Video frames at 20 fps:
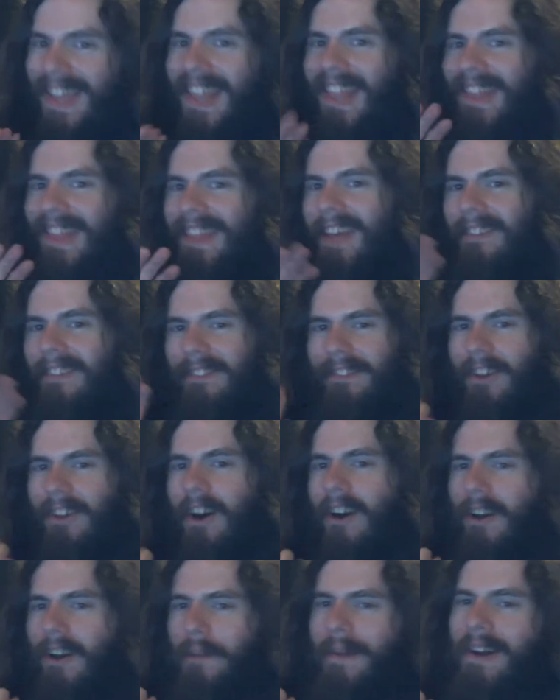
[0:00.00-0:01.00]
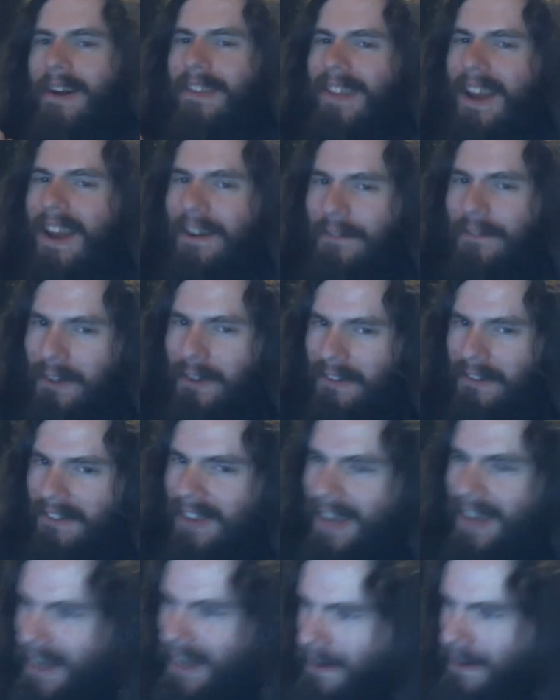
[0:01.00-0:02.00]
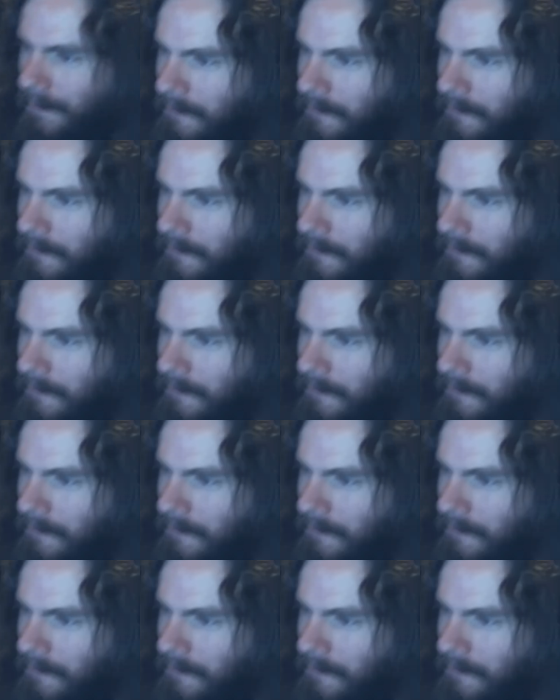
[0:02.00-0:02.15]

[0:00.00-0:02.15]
let's talk about that for a second.